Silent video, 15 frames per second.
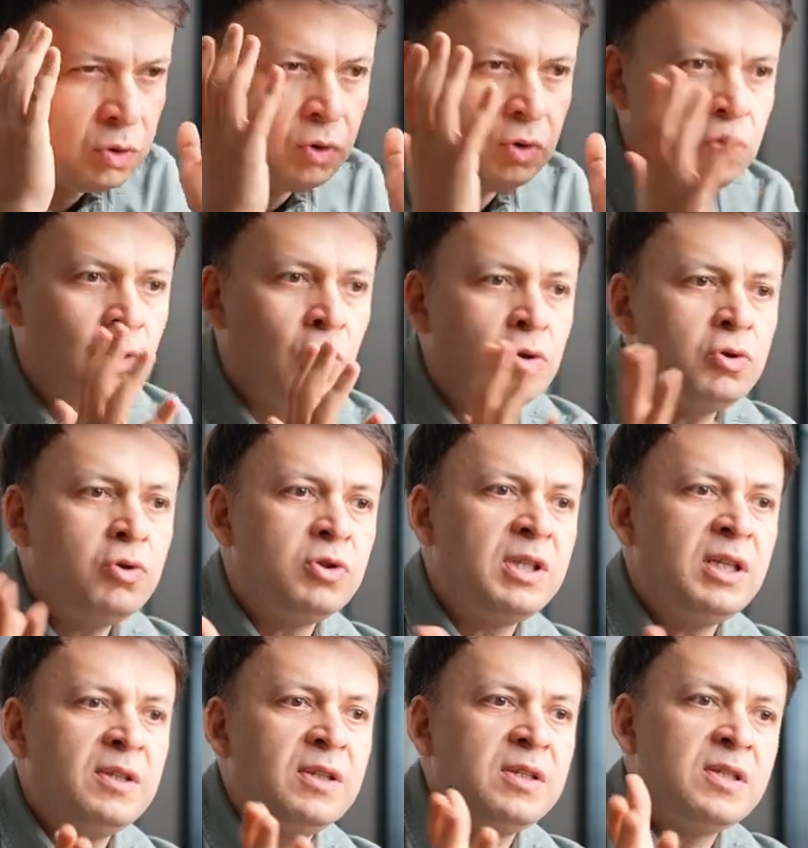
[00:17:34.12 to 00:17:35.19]
Don't you
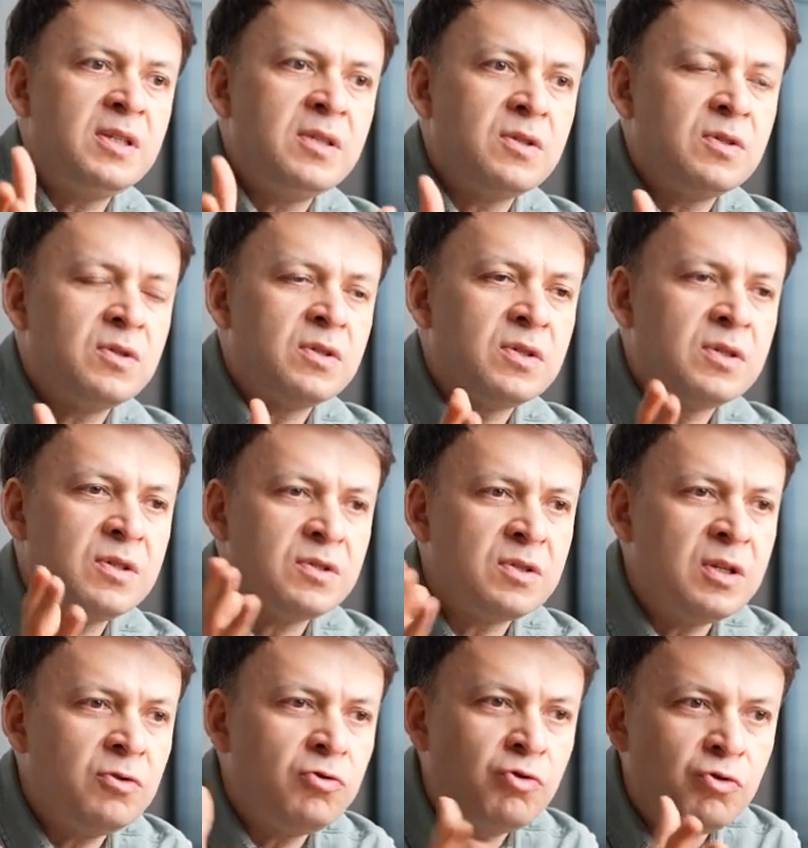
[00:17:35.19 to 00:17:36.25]
think this is the,
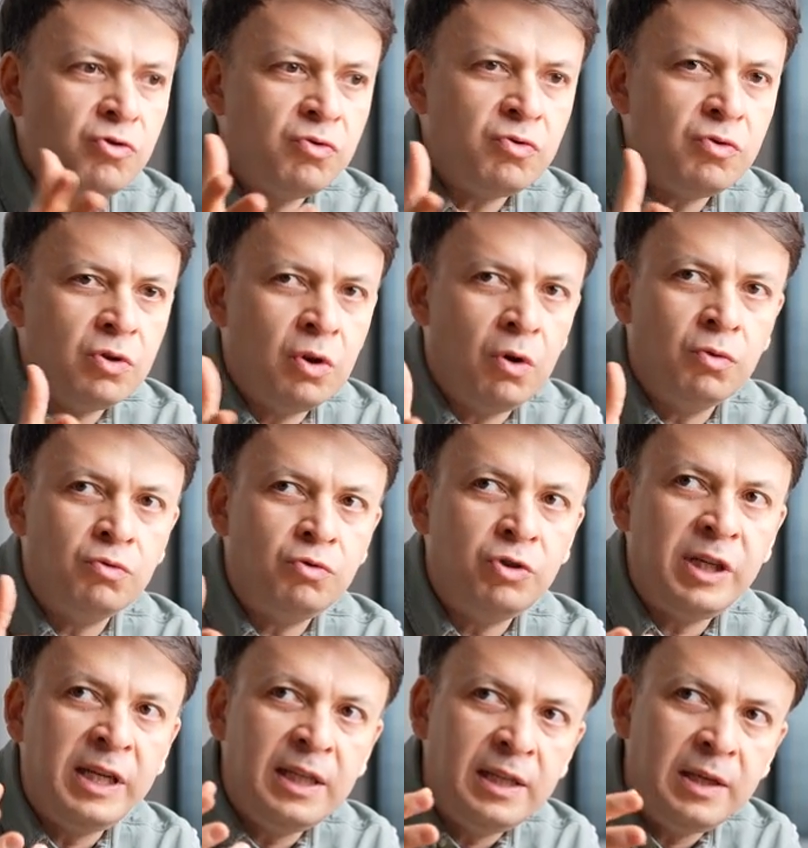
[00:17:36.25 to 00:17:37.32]
you know,
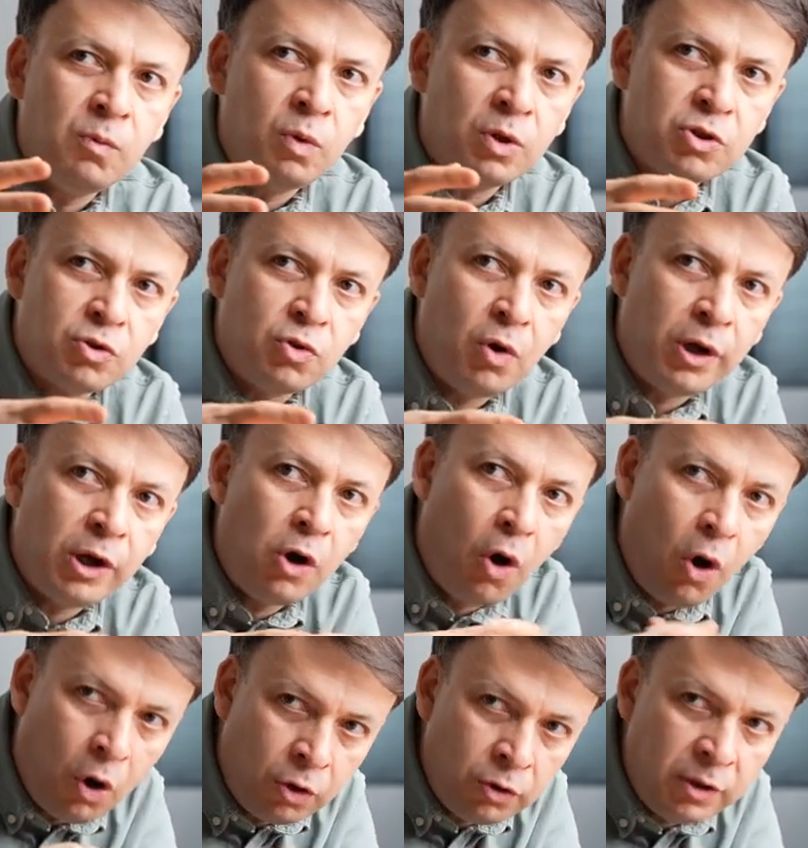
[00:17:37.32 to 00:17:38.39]
really what's going
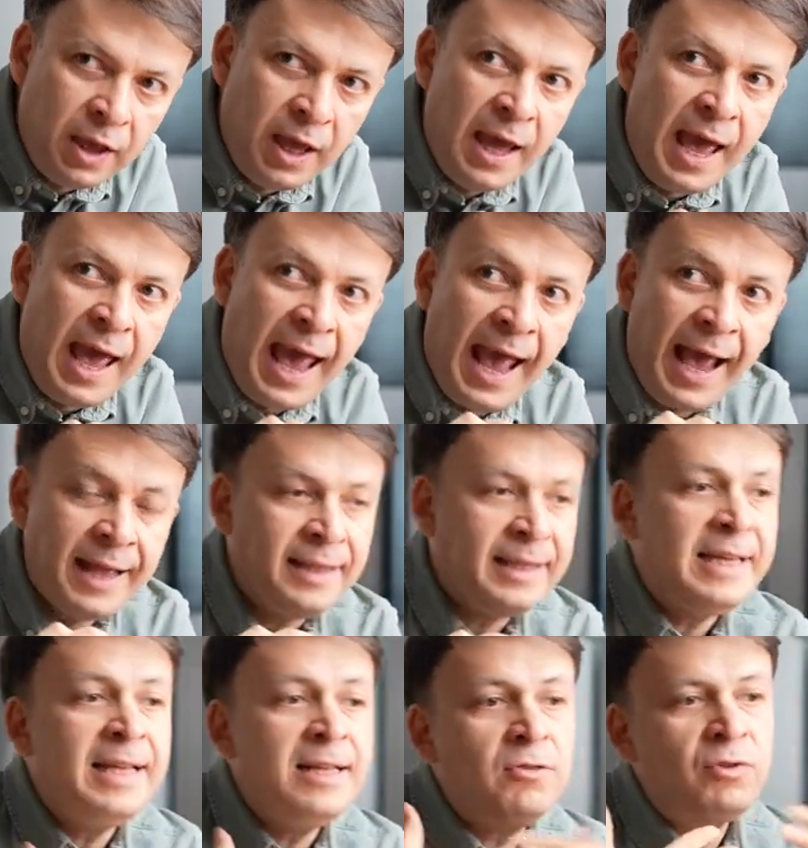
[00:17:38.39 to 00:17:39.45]
on? And
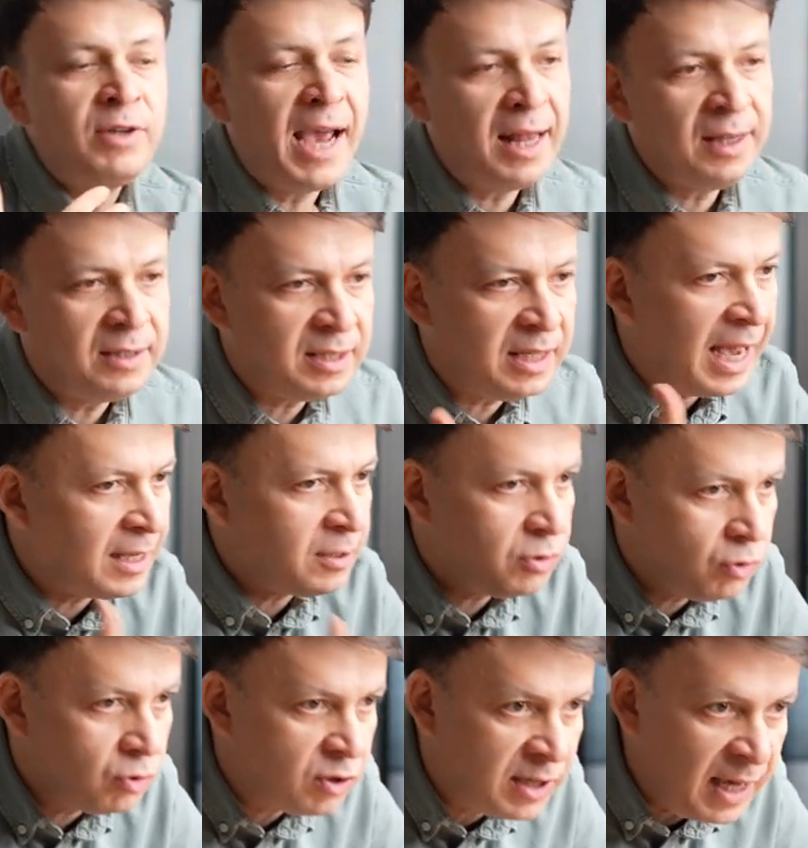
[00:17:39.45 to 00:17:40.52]
in reality, as
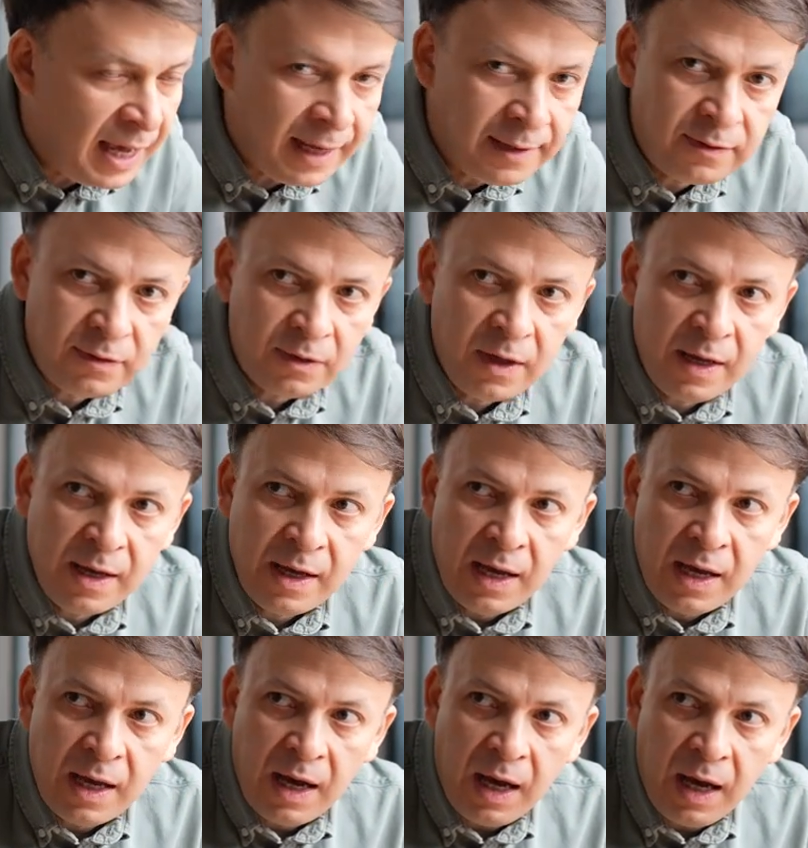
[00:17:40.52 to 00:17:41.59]
you said,
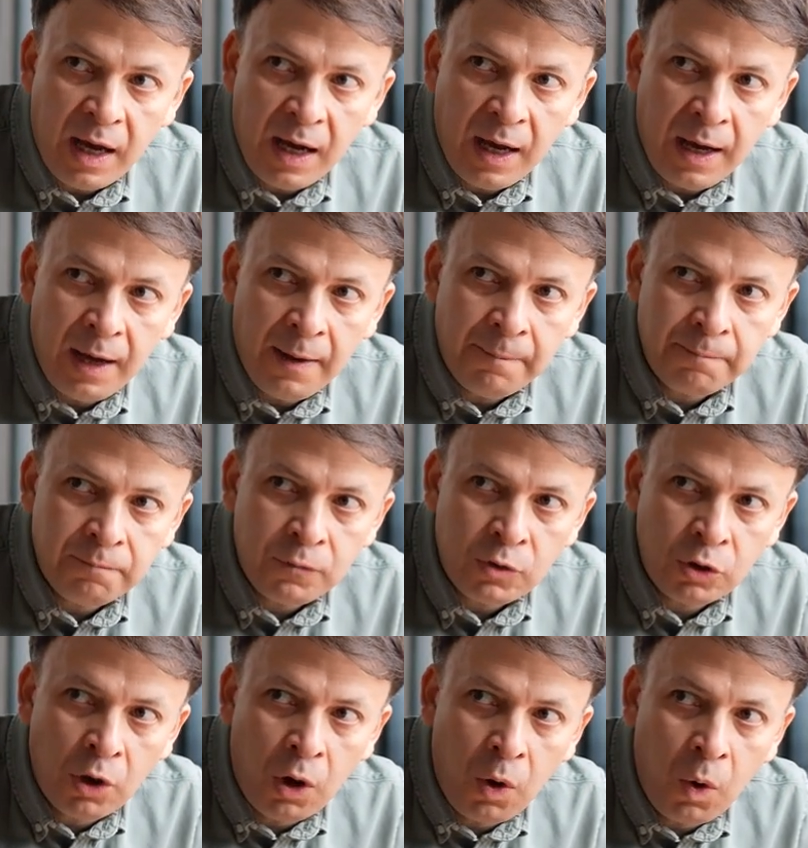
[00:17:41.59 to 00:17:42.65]
you
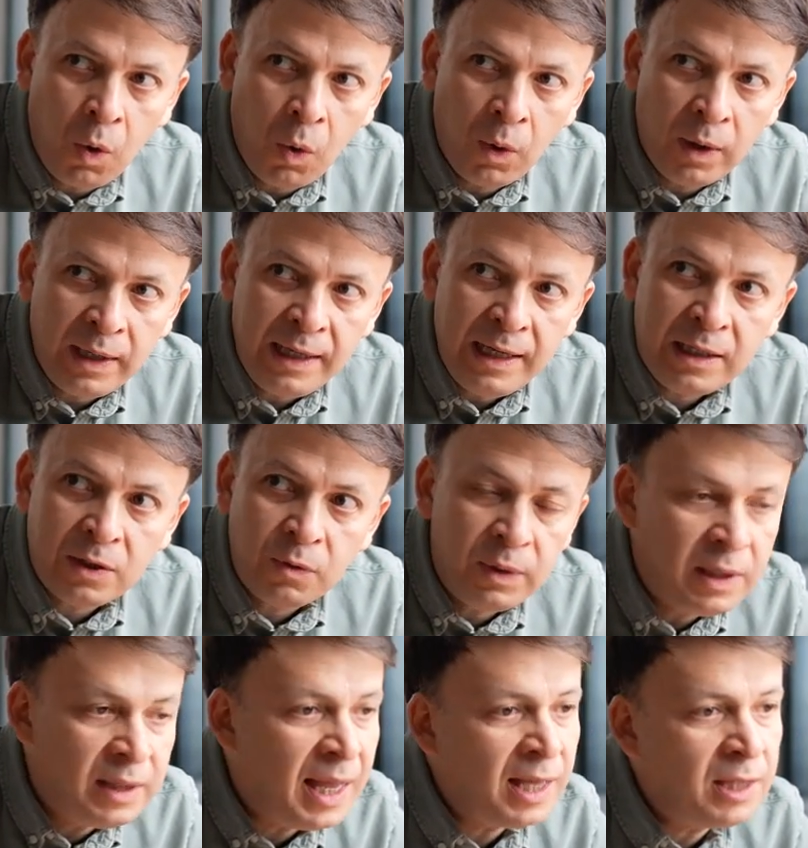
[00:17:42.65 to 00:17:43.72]
know, it
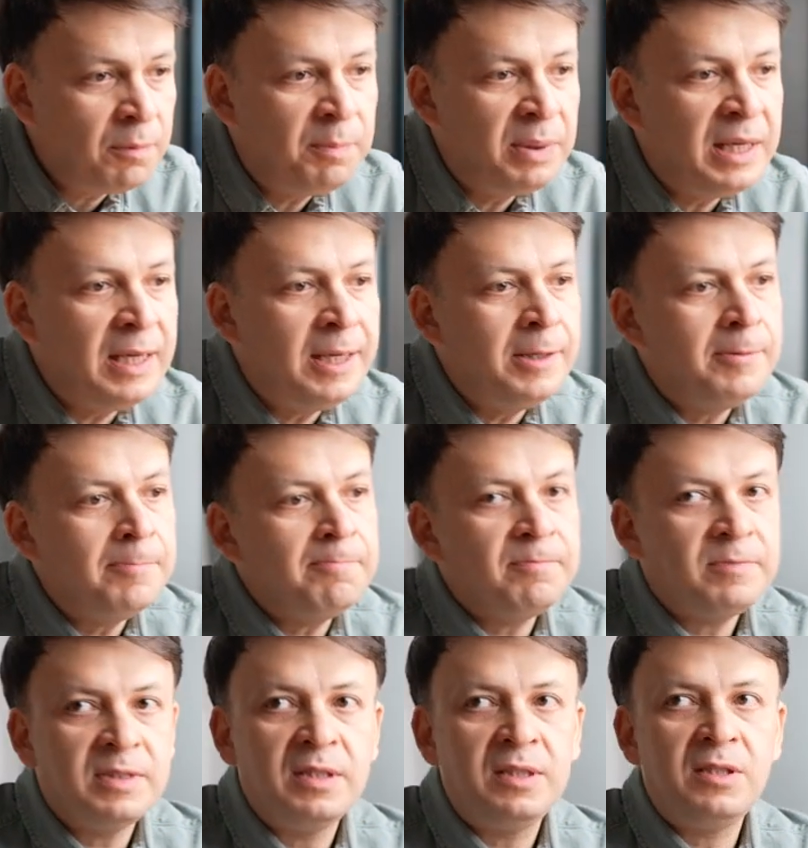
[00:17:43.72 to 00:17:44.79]
will not be,
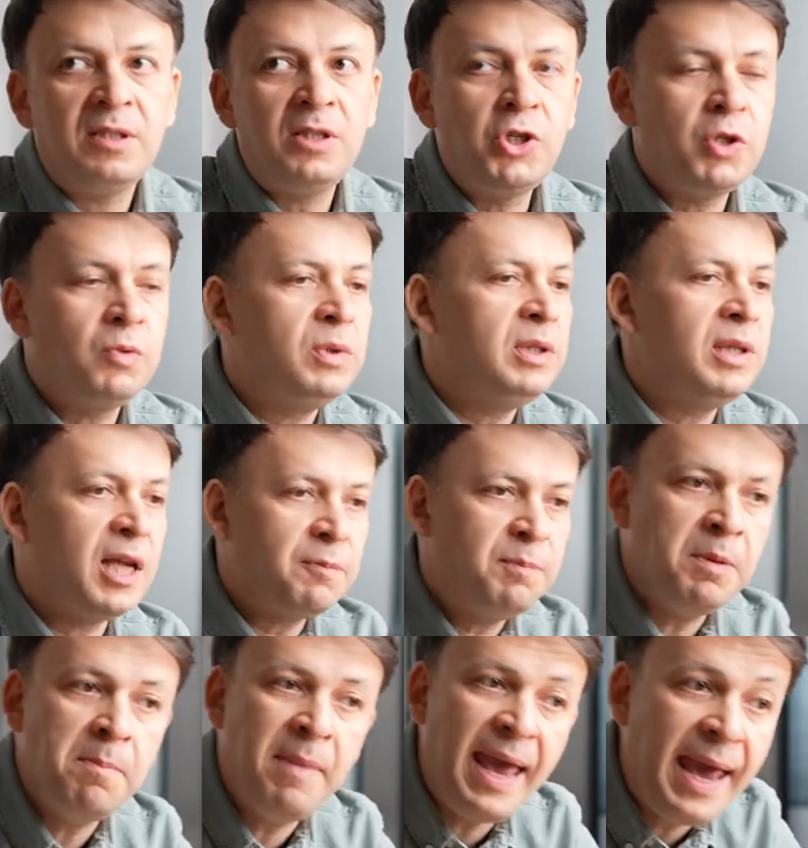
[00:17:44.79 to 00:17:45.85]
the decision will not be
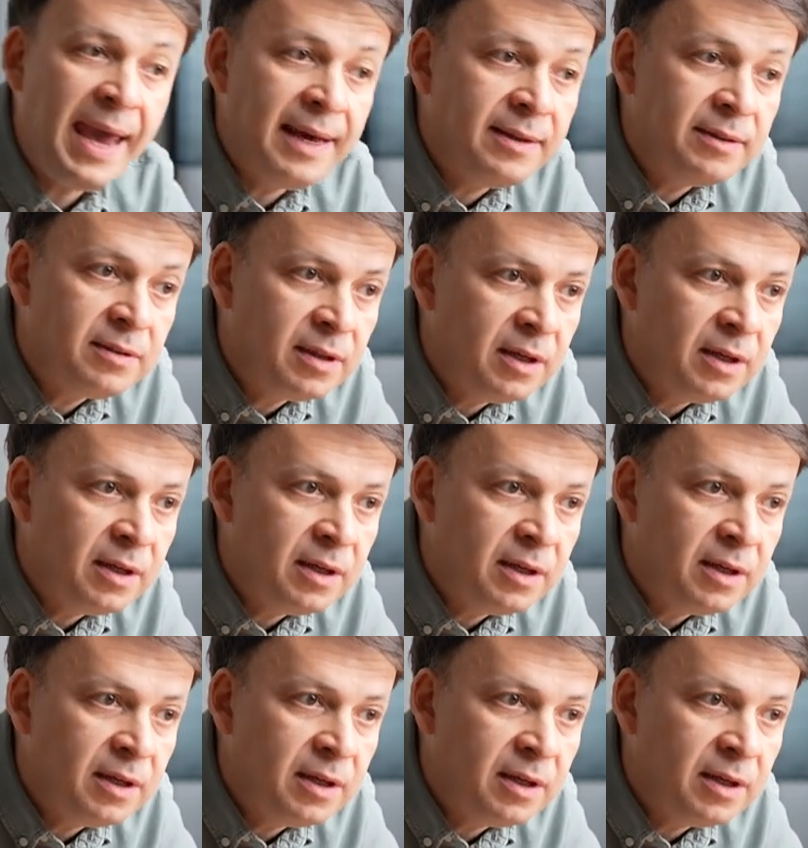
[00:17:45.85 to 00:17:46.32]
made